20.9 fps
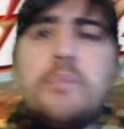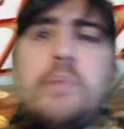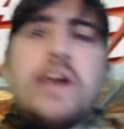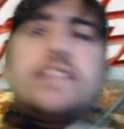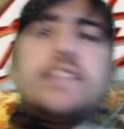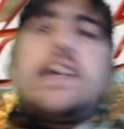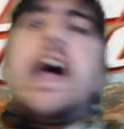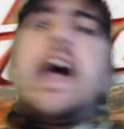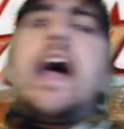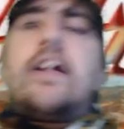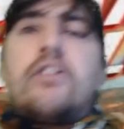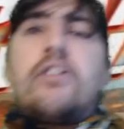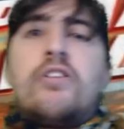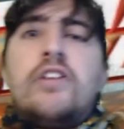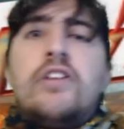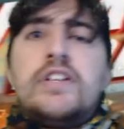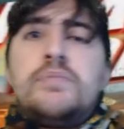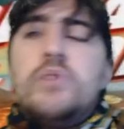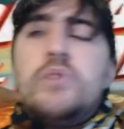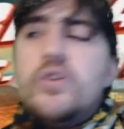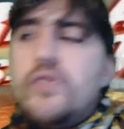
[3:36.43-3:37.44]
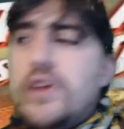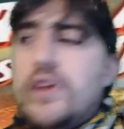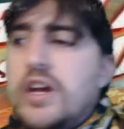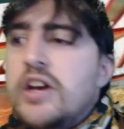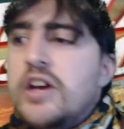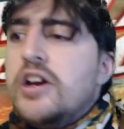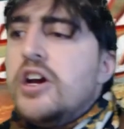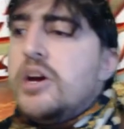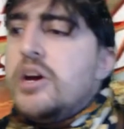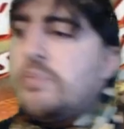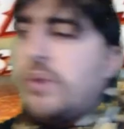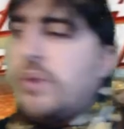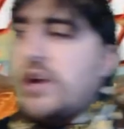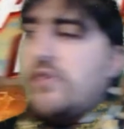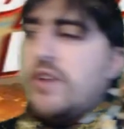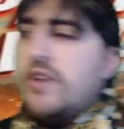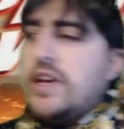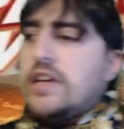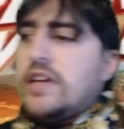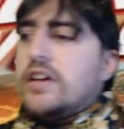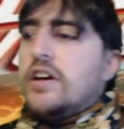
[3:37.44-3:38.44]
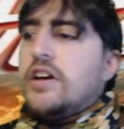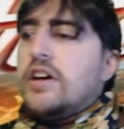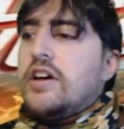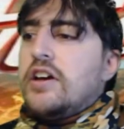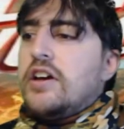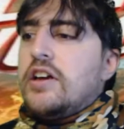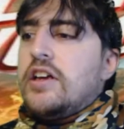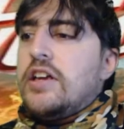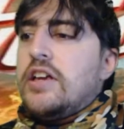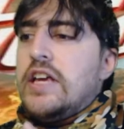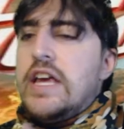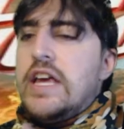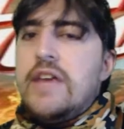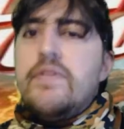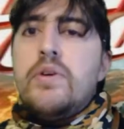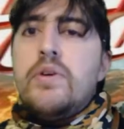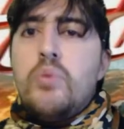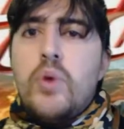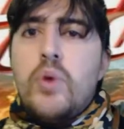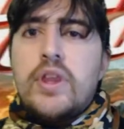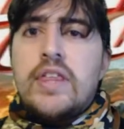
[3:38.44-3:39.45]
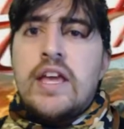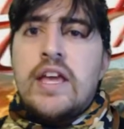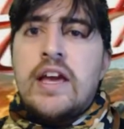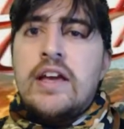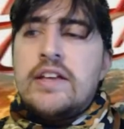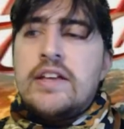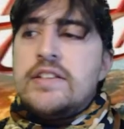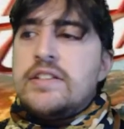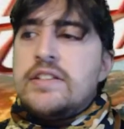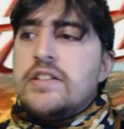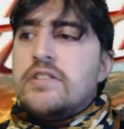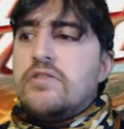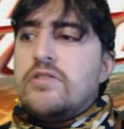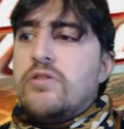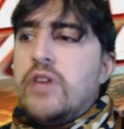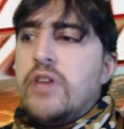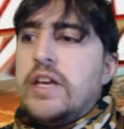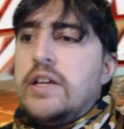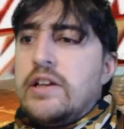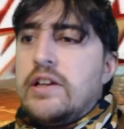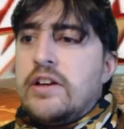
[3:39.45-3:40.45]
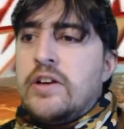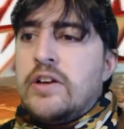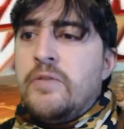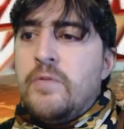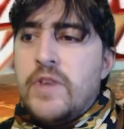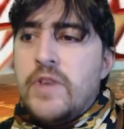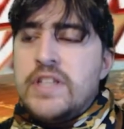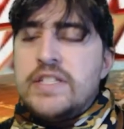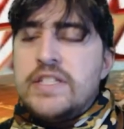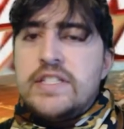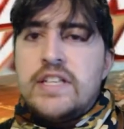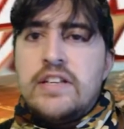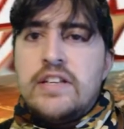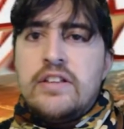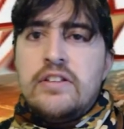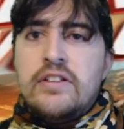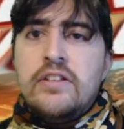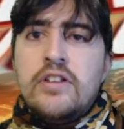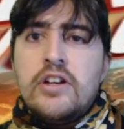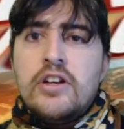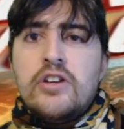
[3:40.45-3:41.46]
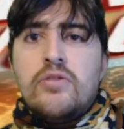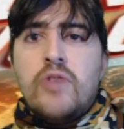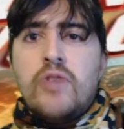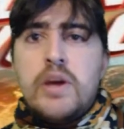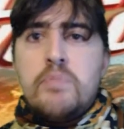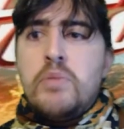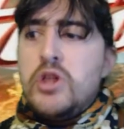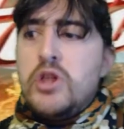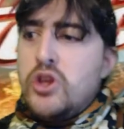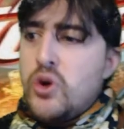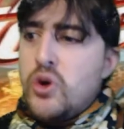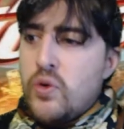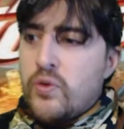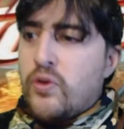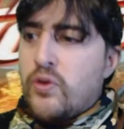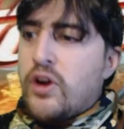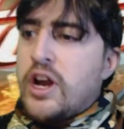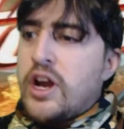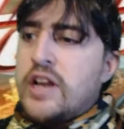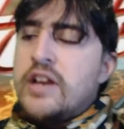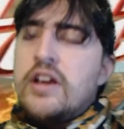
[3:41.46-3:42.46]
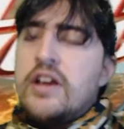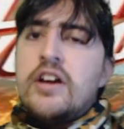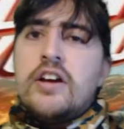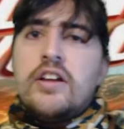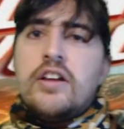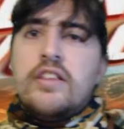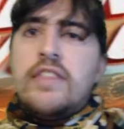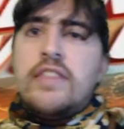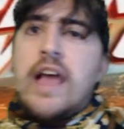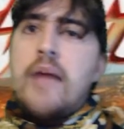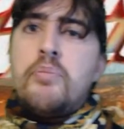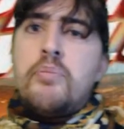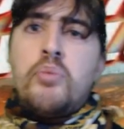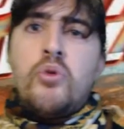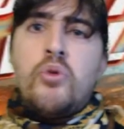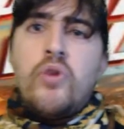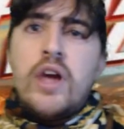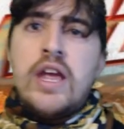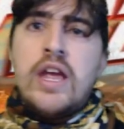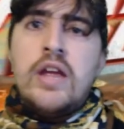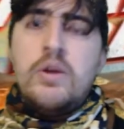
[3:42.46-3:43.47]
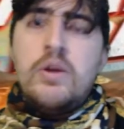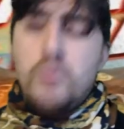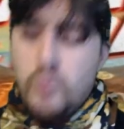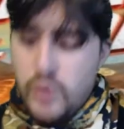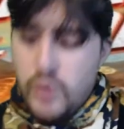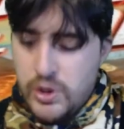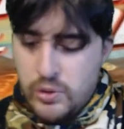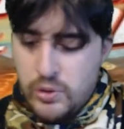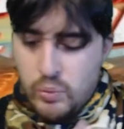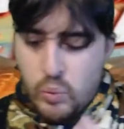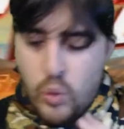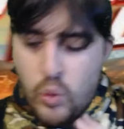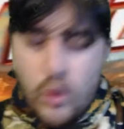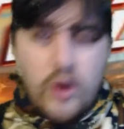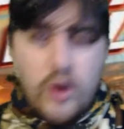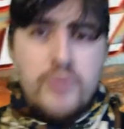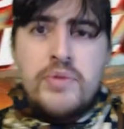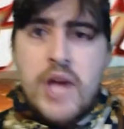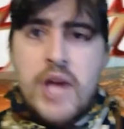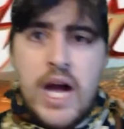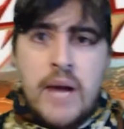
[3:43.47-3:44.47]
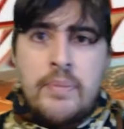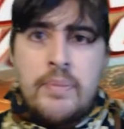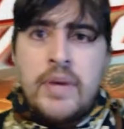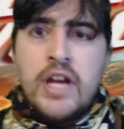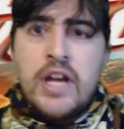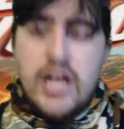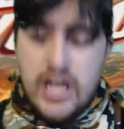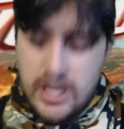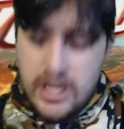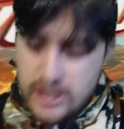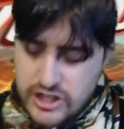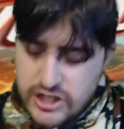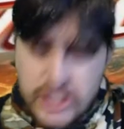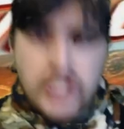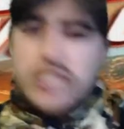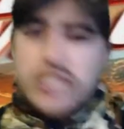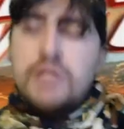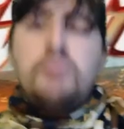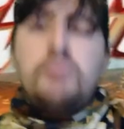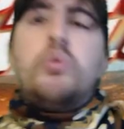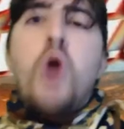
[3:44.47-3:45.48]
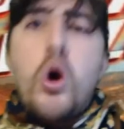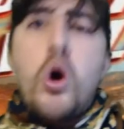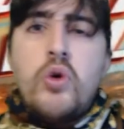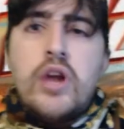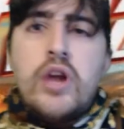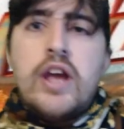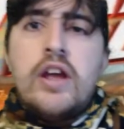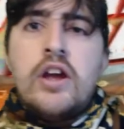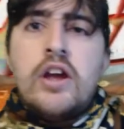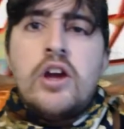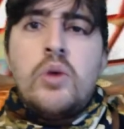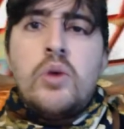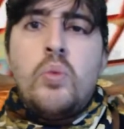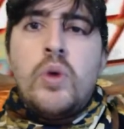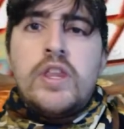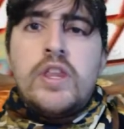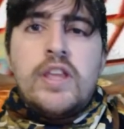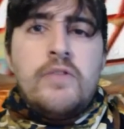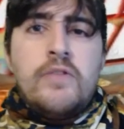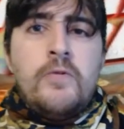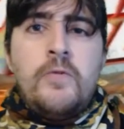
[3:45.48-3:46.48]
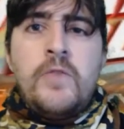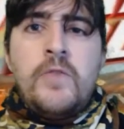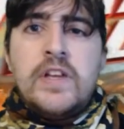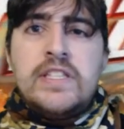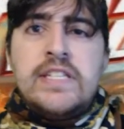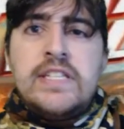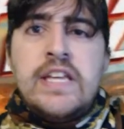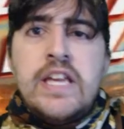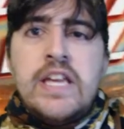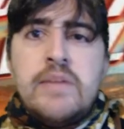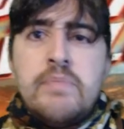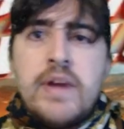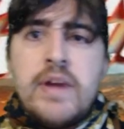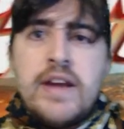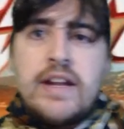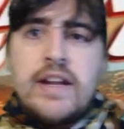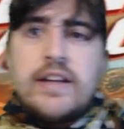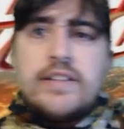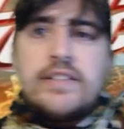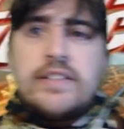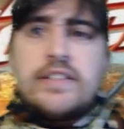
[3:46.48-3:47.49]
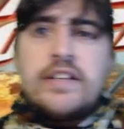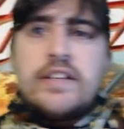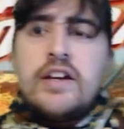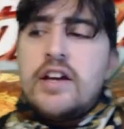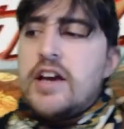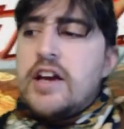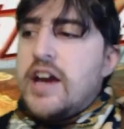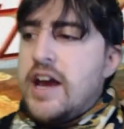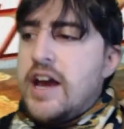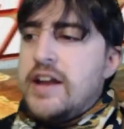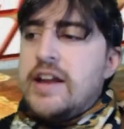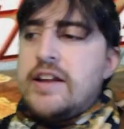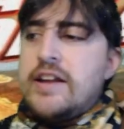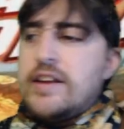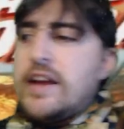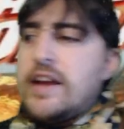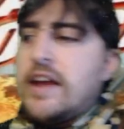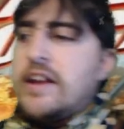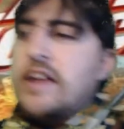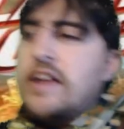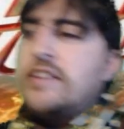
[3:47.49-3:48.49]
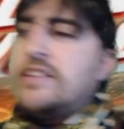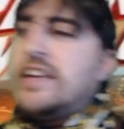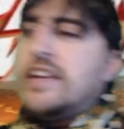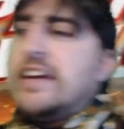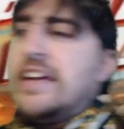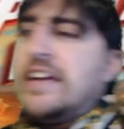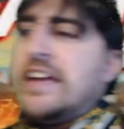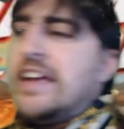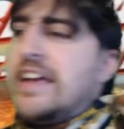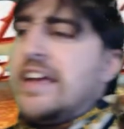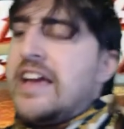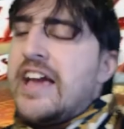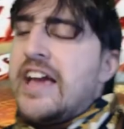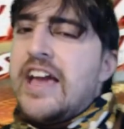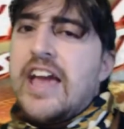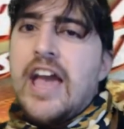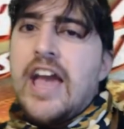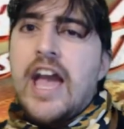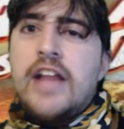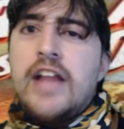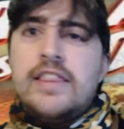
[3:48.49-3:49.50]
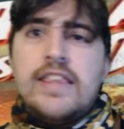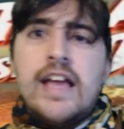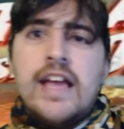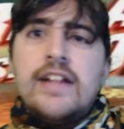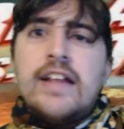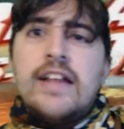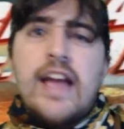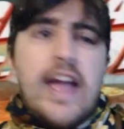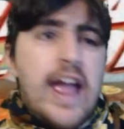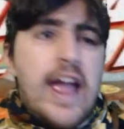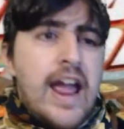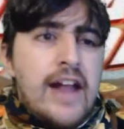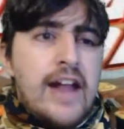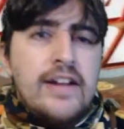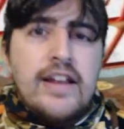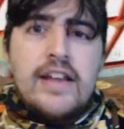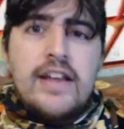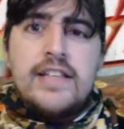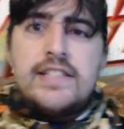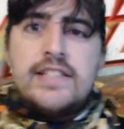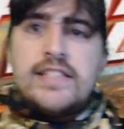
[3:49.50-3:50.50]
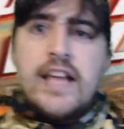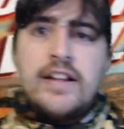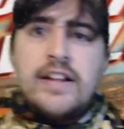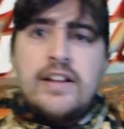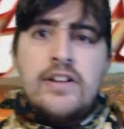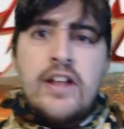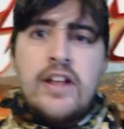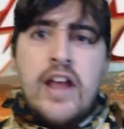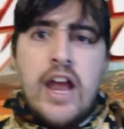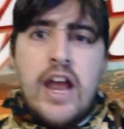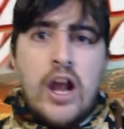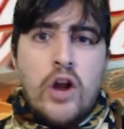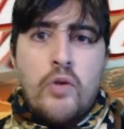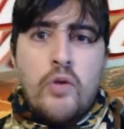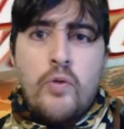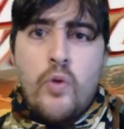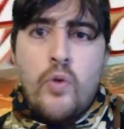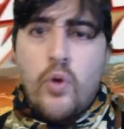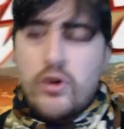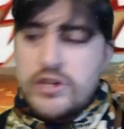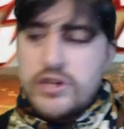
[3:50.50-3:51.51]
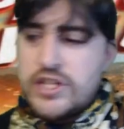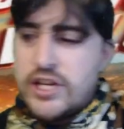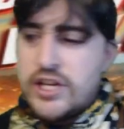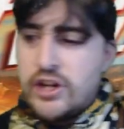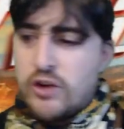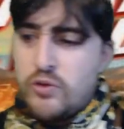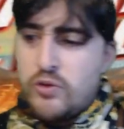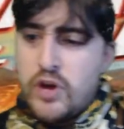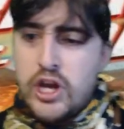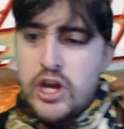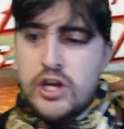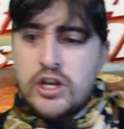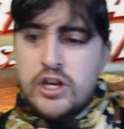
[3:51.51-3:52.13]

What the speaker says: the best actor in this movie. But like, even with his like convincing like maneuvering, that plane would have warmed up and exploded within 15 minutes. And then the end, they send in the Air Force, and they're